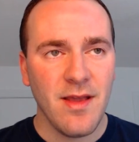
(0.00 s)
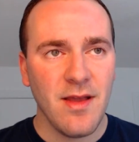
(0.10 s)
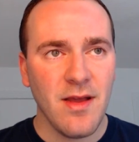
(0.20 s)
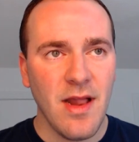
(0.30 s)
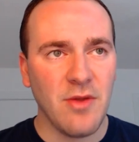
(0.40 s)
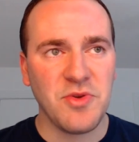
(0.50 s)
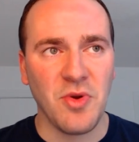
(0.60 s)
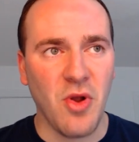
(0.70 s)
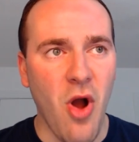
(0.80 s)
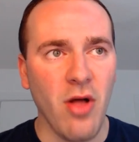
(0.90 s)
know what you're going
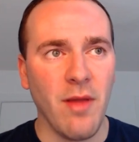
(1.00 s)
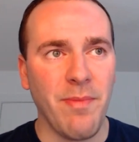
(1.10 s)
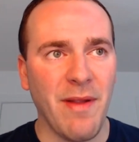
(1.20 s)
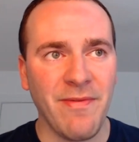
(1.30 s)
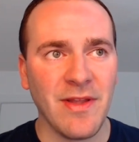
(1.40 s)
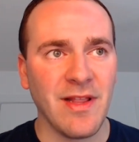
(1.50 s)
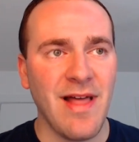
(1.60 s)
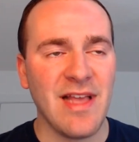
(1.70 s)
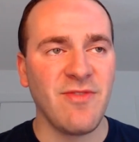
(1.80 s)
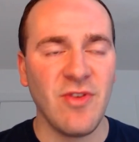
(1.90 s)
to call it, but I feel like the
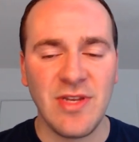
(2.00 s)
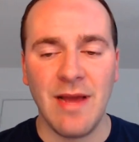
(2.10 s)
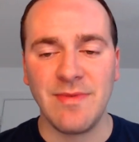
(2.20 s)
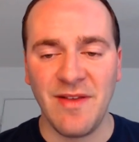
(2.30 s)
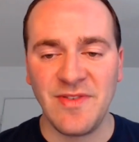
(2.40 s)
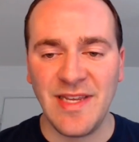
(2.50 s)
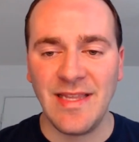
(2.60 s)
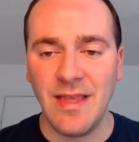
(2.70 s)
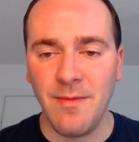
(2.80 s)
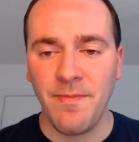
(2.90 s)
last few times I've seen
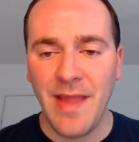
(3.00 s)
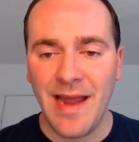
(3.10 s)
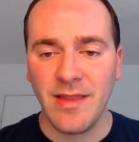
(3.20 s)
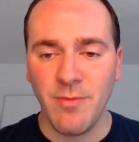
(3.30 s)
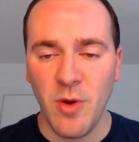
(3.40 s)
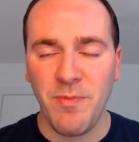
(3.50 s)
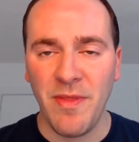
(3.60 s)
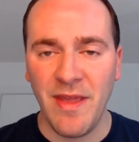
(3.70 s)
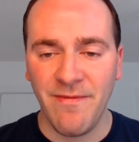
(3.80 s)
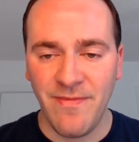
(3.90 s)
them out of the bullpen,
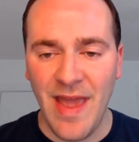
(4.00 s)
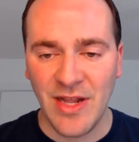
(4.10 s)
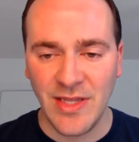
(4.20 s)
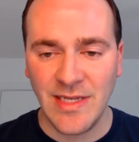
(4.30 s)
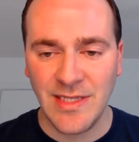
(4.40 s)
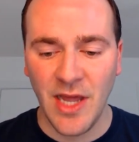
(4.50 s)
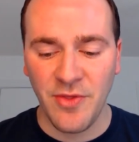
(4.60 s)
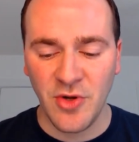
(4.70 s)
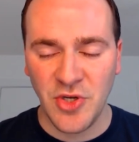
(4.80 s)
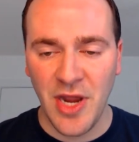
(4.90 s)
they've at least done
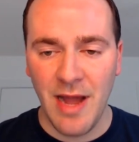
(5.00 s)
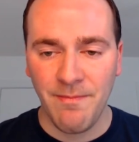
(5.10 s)
their job,